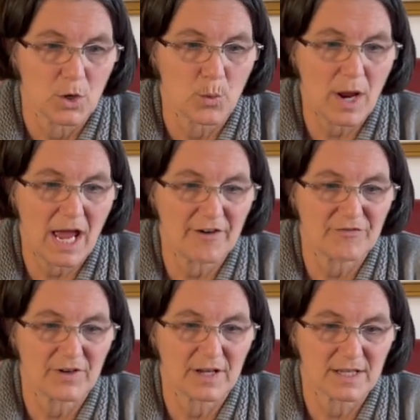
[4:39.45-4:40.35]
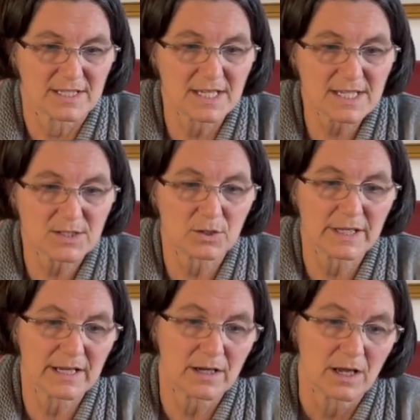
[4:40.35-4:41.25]
We have a
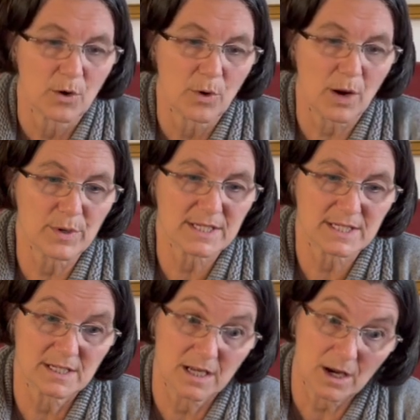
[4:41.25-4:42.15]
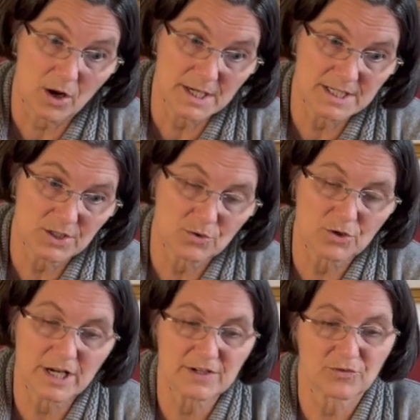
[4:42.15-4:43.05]
systole where we see an
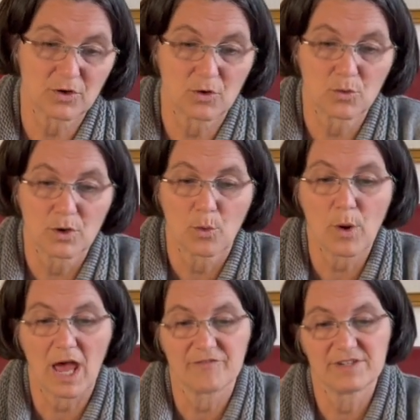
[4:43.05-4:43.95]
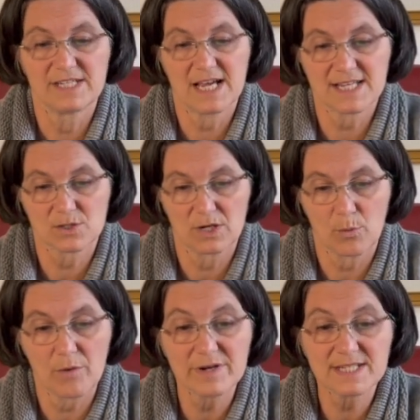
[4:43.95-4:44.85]
anterograde flow, we have a diastole
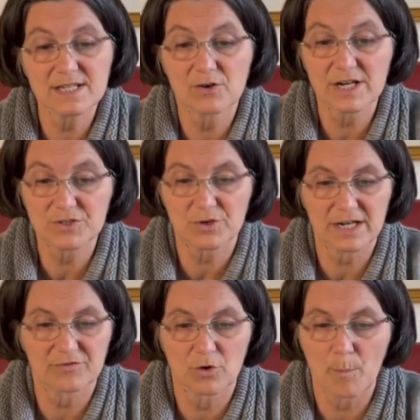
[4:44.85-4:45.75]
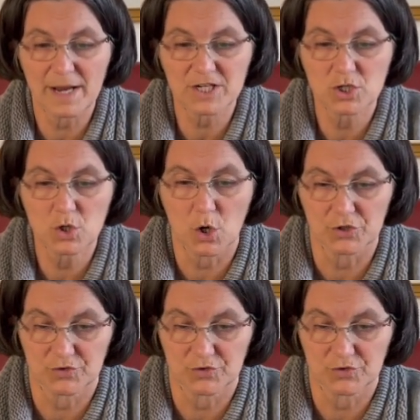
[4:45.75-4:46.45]
where we see a retrograde flow, but not